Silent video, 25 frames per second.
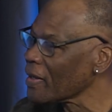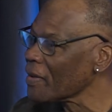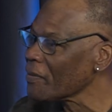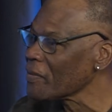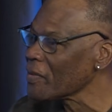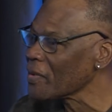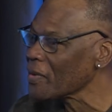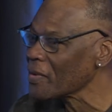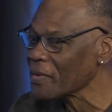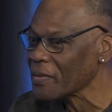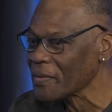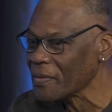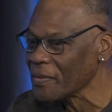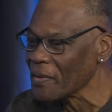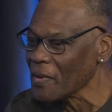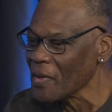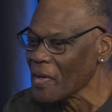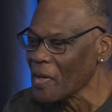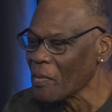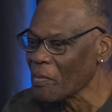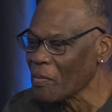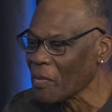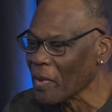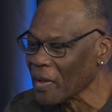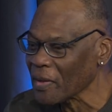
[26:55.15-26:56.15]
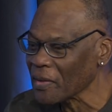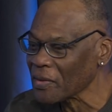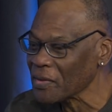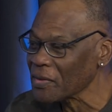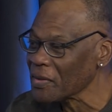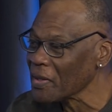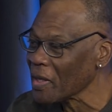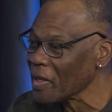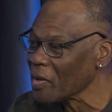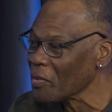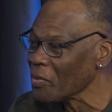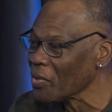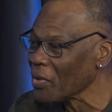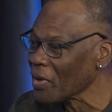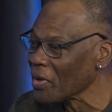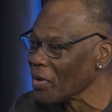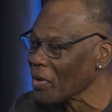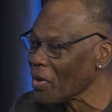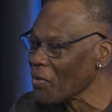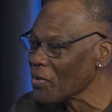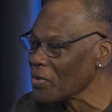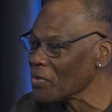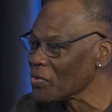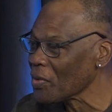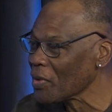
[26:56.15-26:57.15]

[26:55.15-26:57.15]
I'm, you know, my little tiny brain always